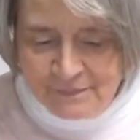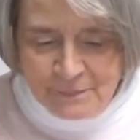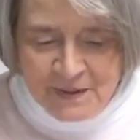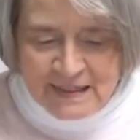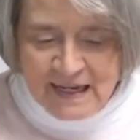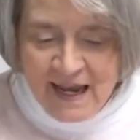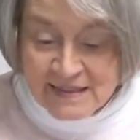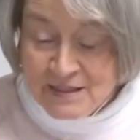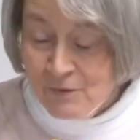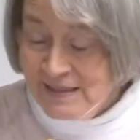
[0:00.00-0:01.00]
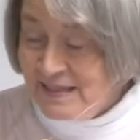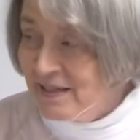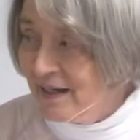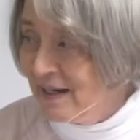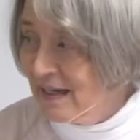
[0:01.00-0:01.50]
But as we
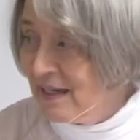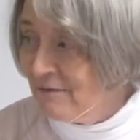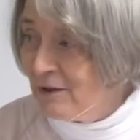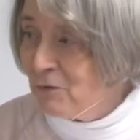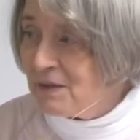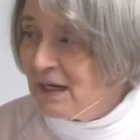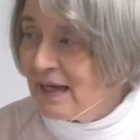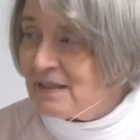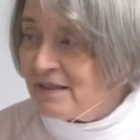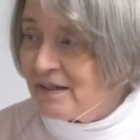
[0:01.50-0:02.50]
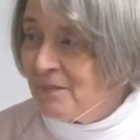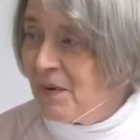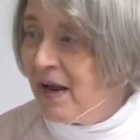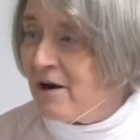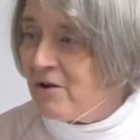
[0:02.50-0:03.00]
study, if you would like to
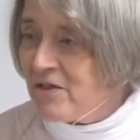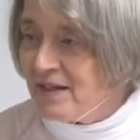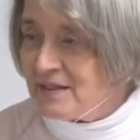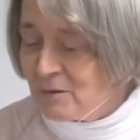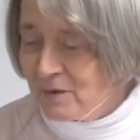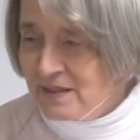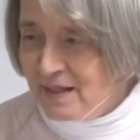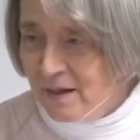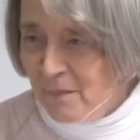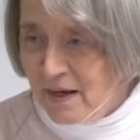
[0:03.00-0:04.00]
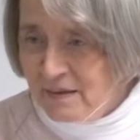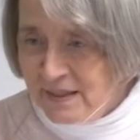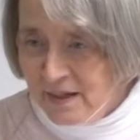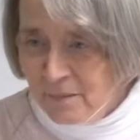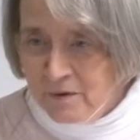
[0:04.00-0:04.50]
compare things we say about
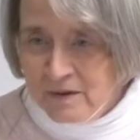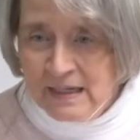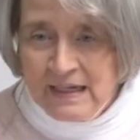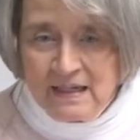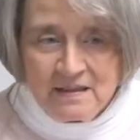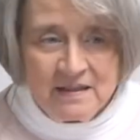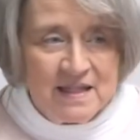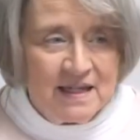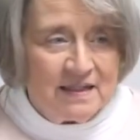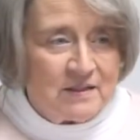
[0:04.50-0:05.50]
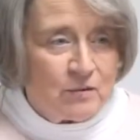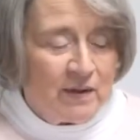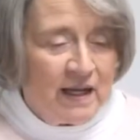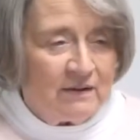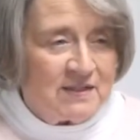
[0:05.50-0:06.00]
Deborah to things
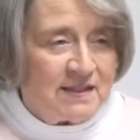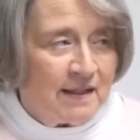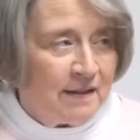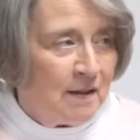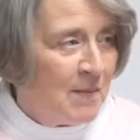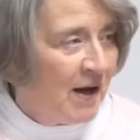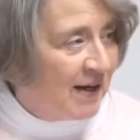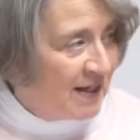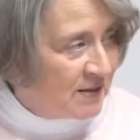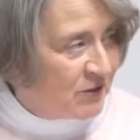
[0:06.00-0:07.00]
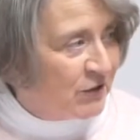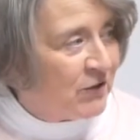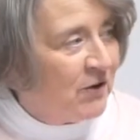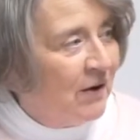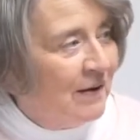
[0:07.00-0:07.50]
we have said about
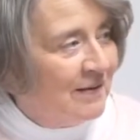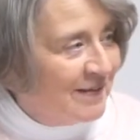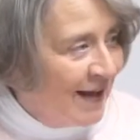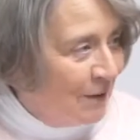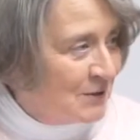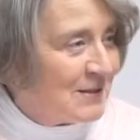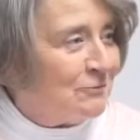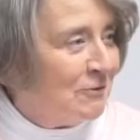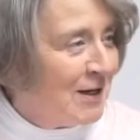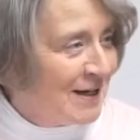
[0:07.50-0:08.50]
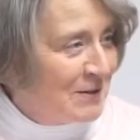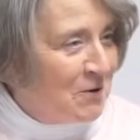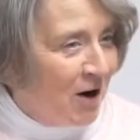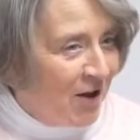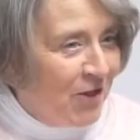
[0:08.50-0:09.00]
Esther, that was really
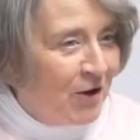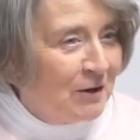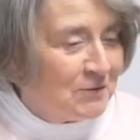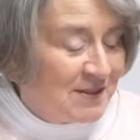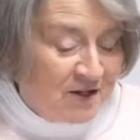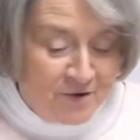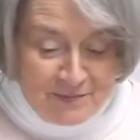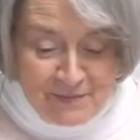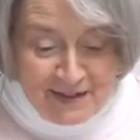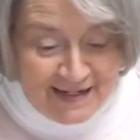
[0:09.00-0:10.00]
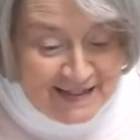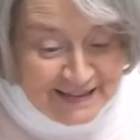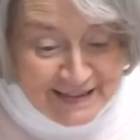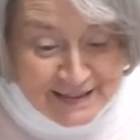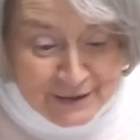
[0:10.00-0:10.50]
where I thought I was going, but I didn't
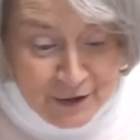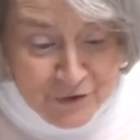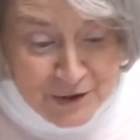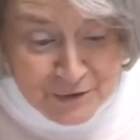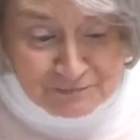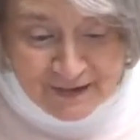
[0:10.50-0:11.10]
get to go there.